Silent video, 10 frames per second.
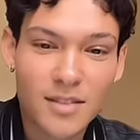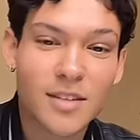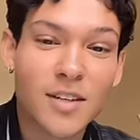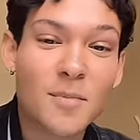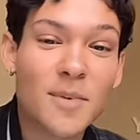It's
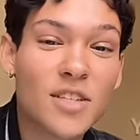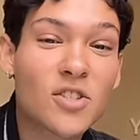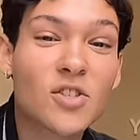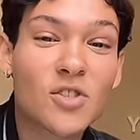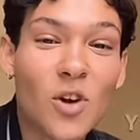gonna be
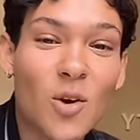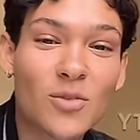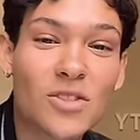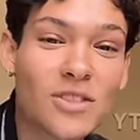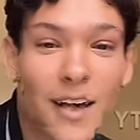so
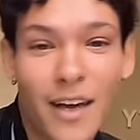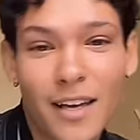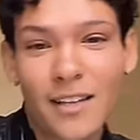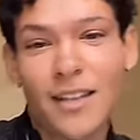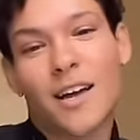
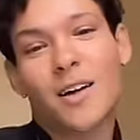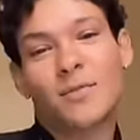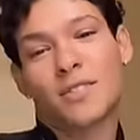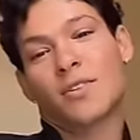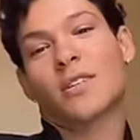sick. Like,
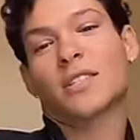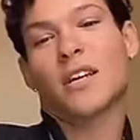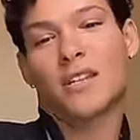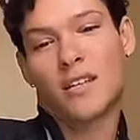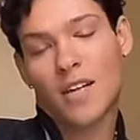I'm so
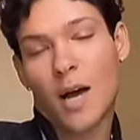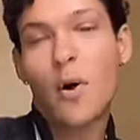excited.